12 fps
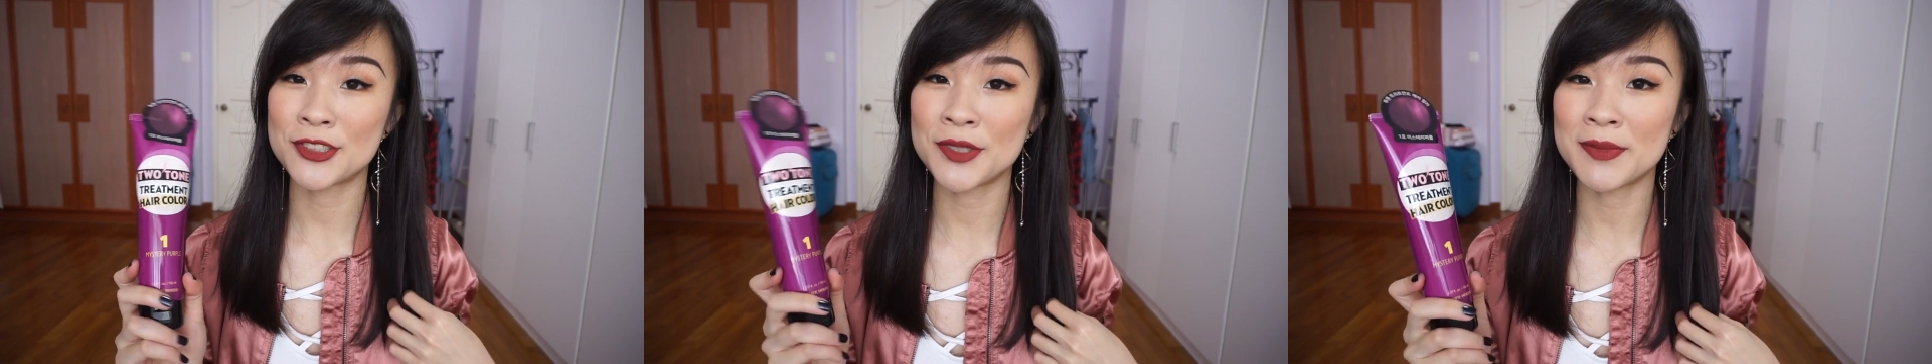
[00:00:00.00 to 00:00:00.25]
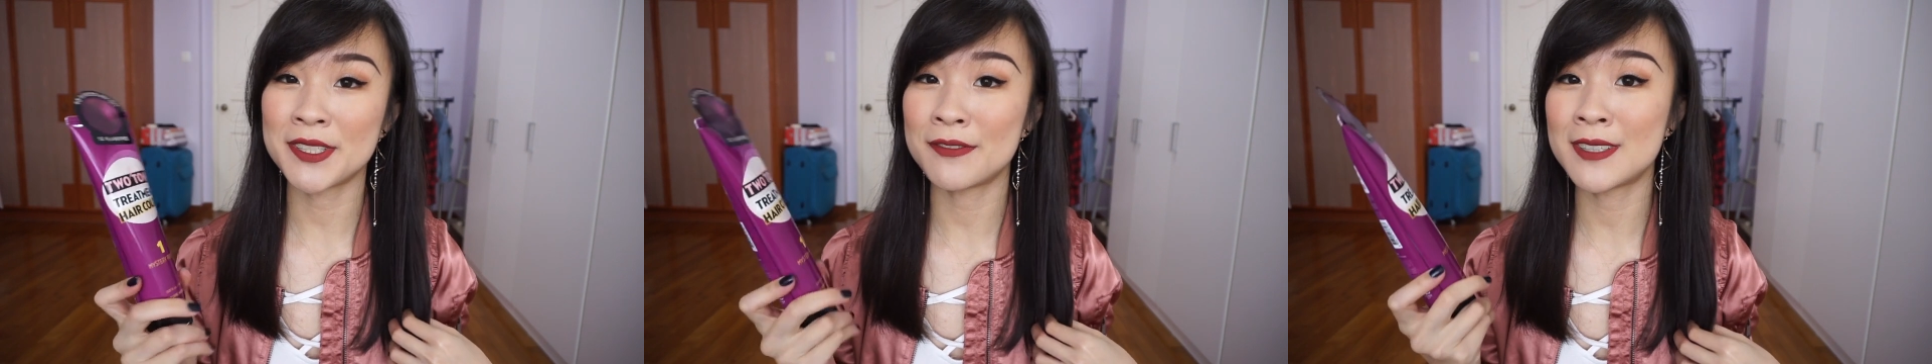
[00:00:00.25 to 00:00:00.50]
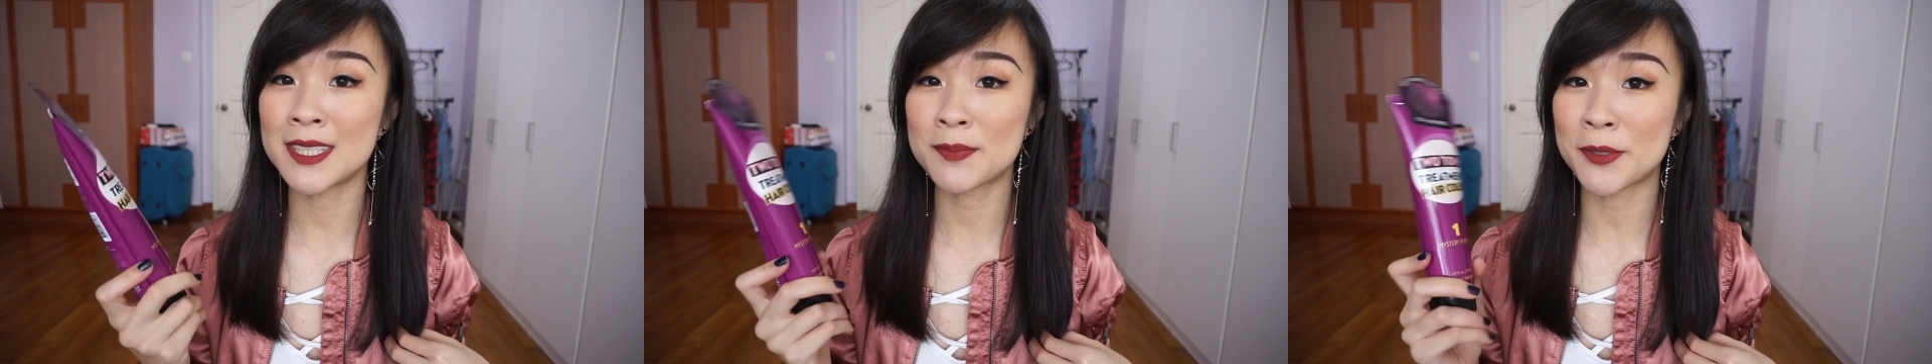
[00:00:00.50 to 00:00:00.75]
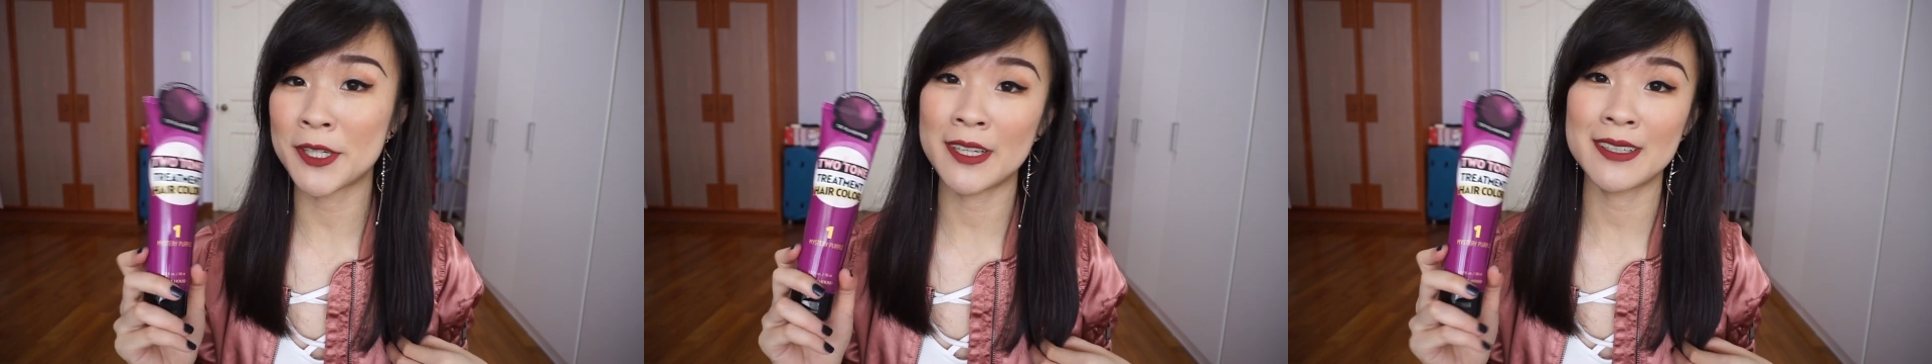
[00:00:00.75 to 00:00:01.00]
treatment if this
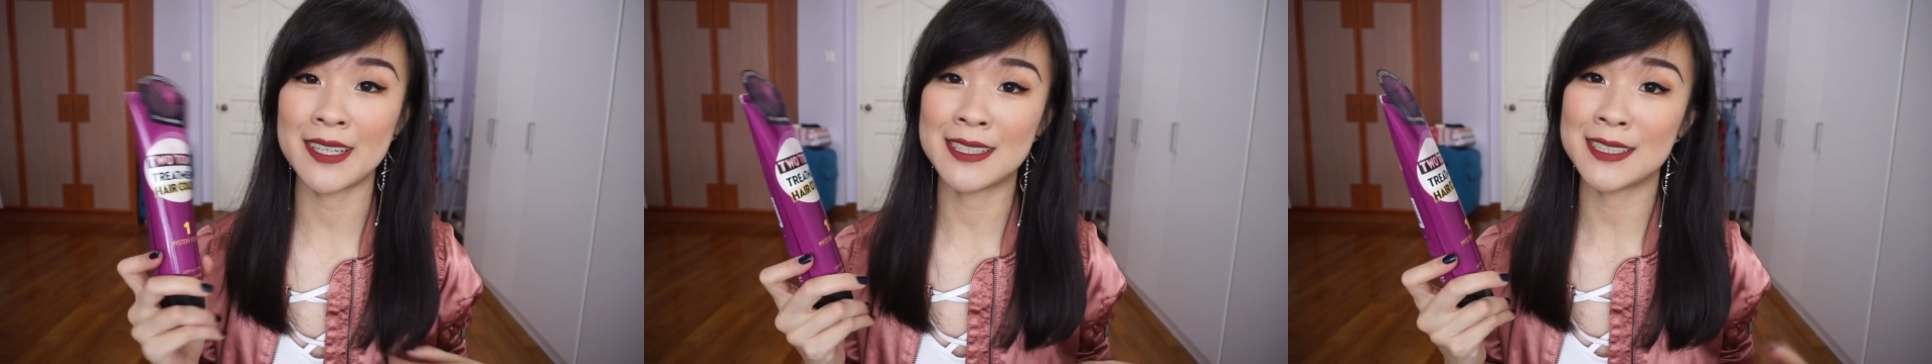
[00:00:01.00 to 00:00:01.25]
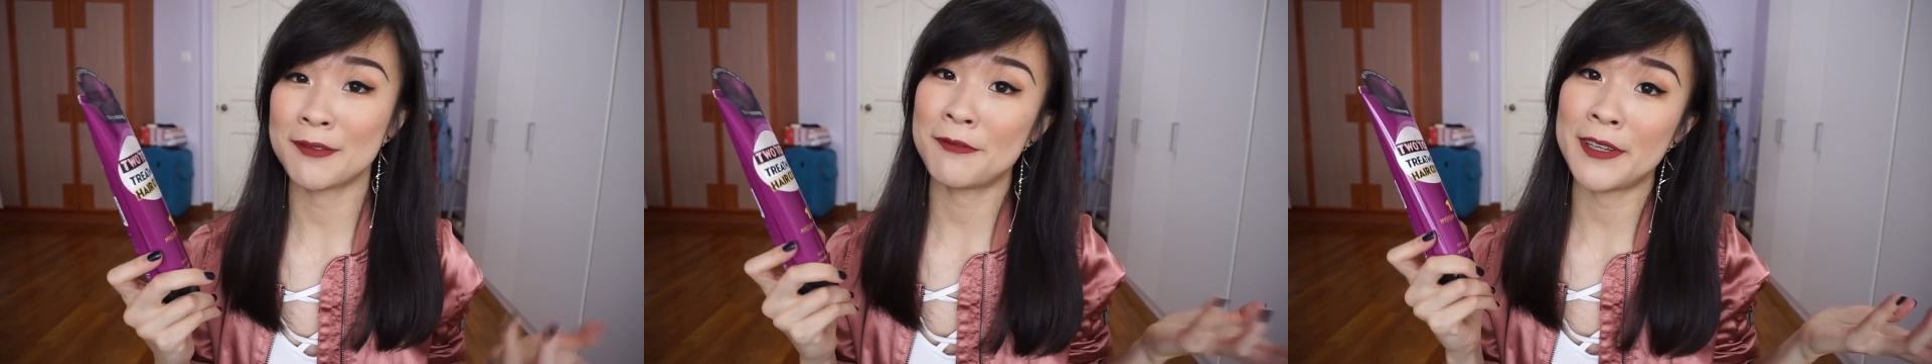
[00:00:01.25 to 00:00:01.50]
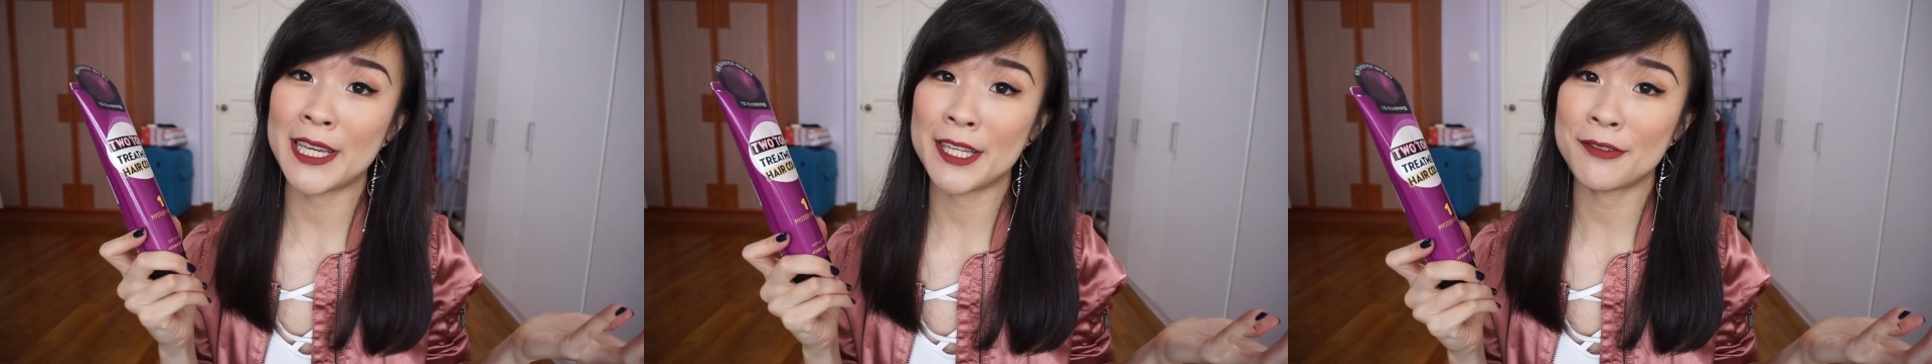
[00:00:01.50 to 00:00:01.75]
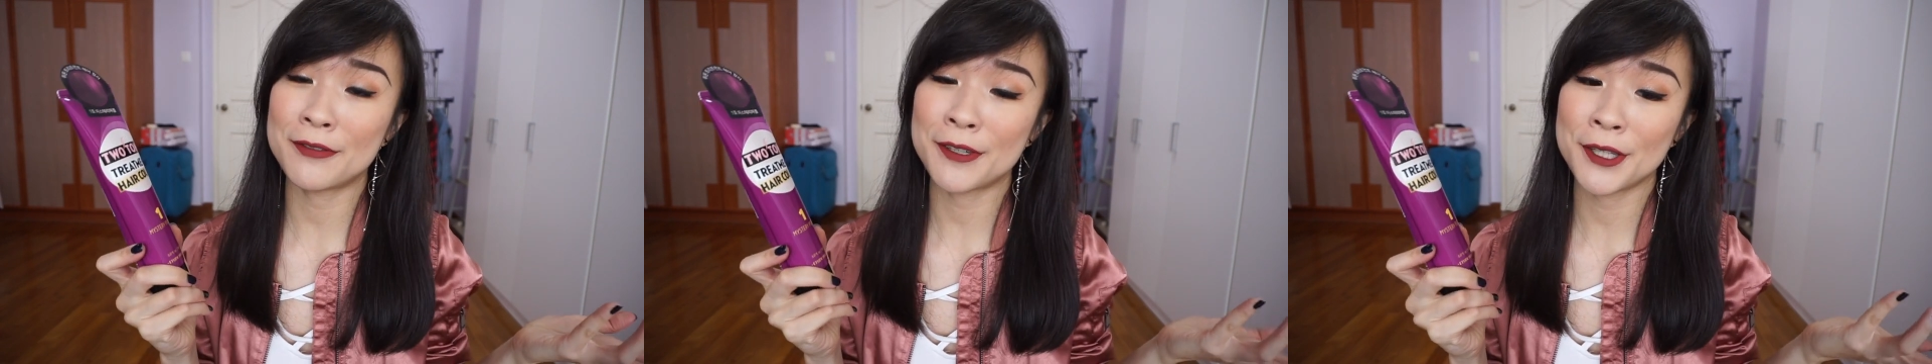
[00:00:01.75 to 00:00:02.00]
product ends up
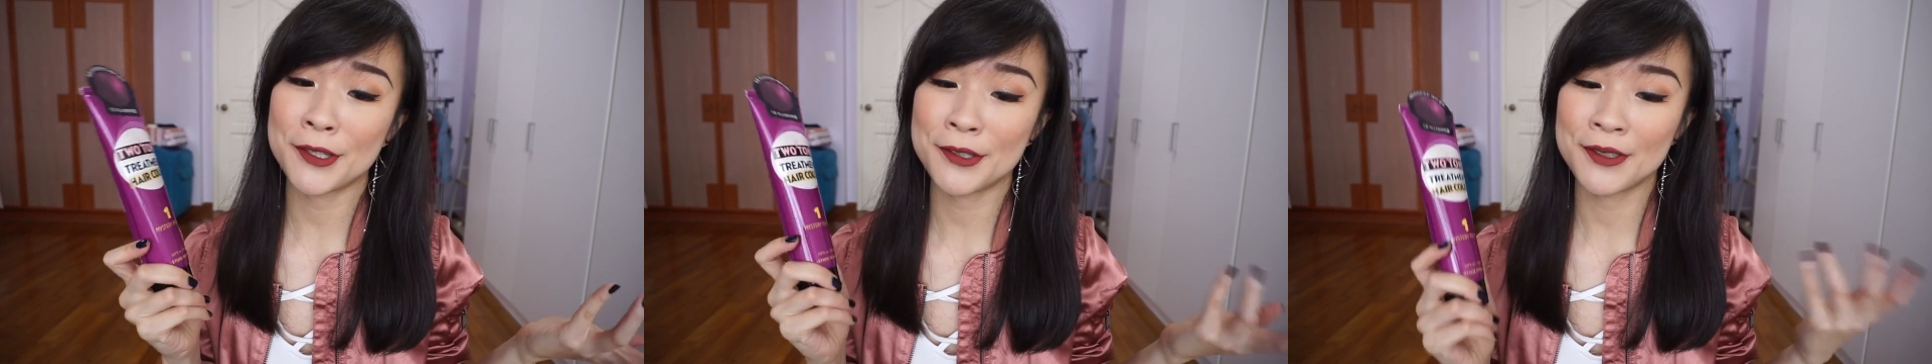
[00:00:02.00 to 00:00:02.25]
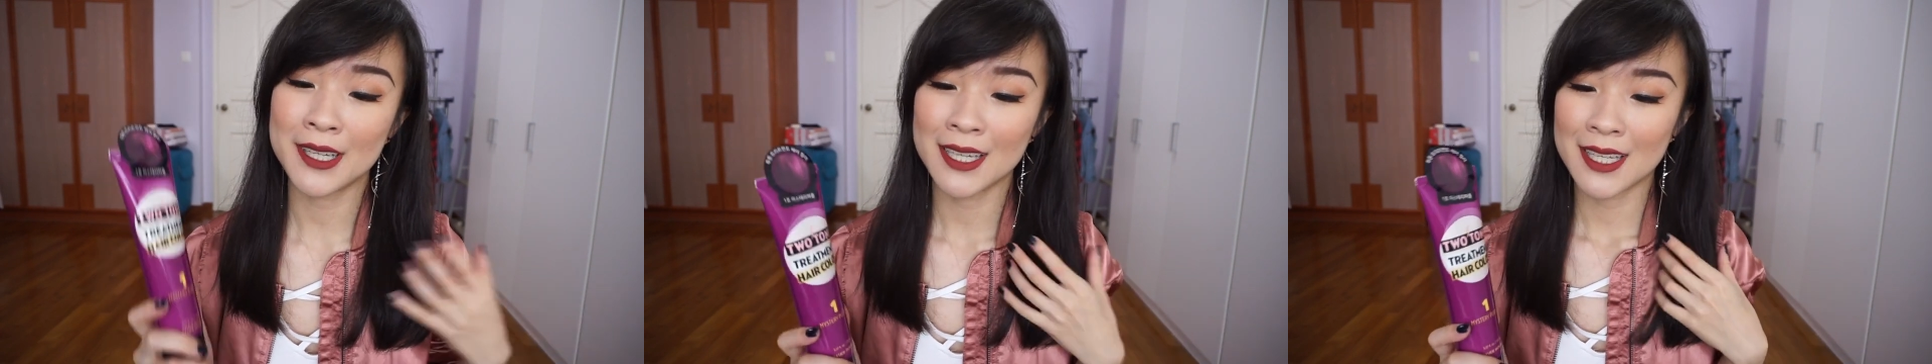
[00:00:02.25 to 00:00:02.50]
failing for you.